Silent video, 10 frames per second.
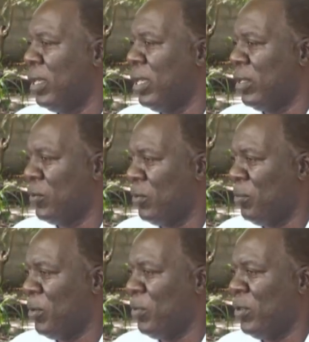I could
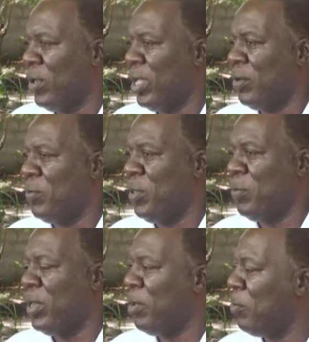remember you had
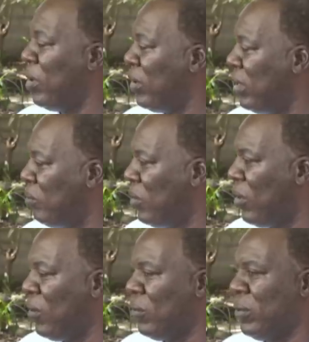people like Meredith
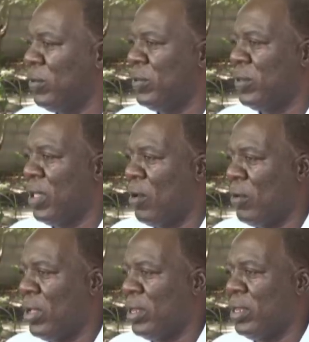Brown,
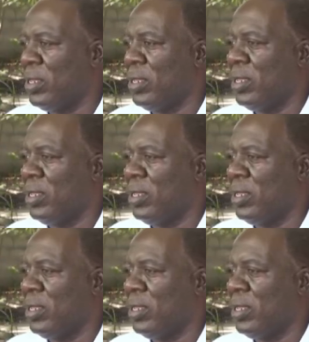Starrod,